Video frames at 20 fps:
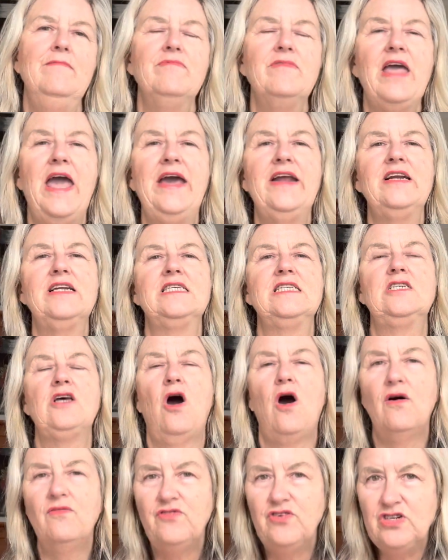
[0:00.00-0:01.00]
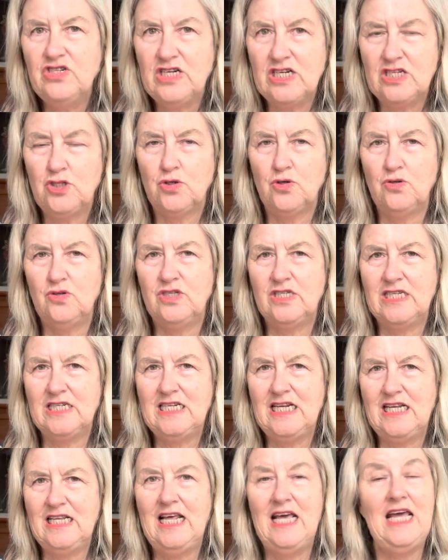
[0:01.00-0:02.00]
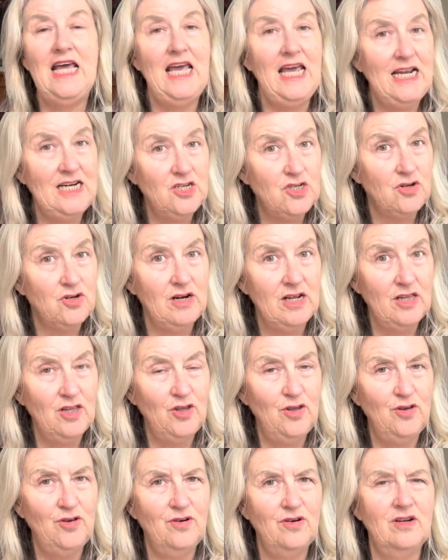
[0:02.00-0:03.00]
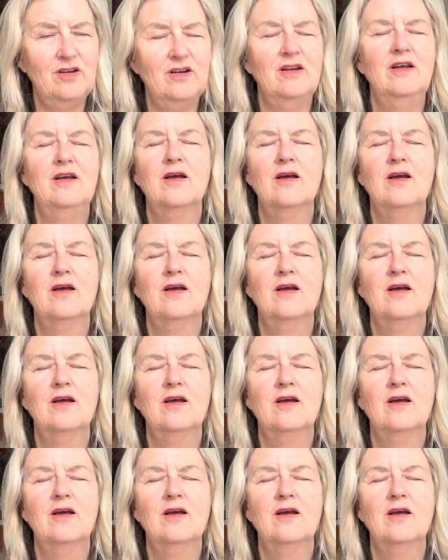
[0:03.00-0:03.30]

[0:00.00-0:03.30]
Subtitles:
And it's often just through sitting there, entering the unit,